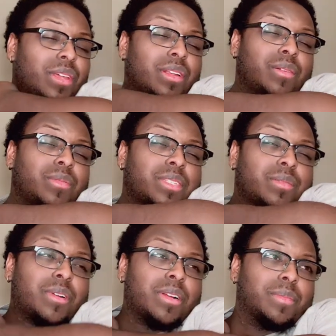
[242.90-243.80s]
know, what's
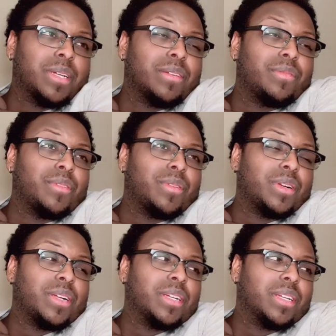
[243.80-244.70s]
the word I'm looking
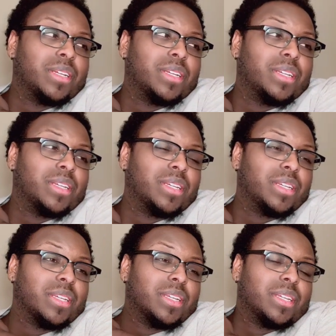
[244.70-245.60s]
for?
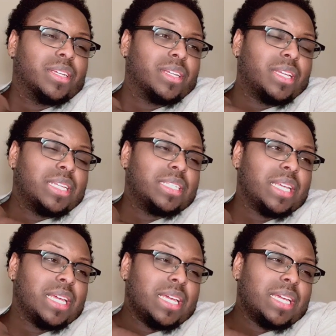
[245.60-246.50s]
Is
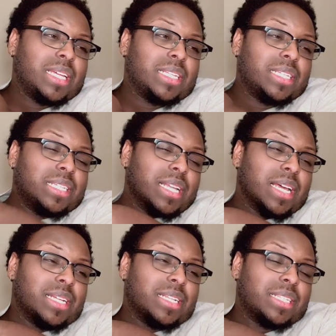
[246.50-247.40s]
it
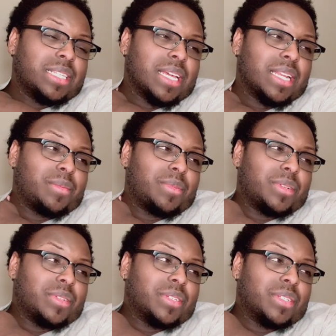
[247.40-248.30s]
not
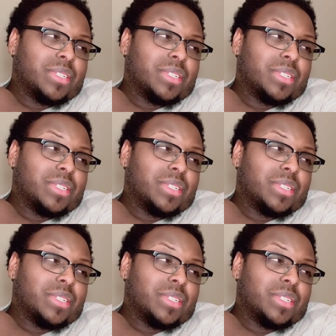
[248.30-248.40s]
understandable?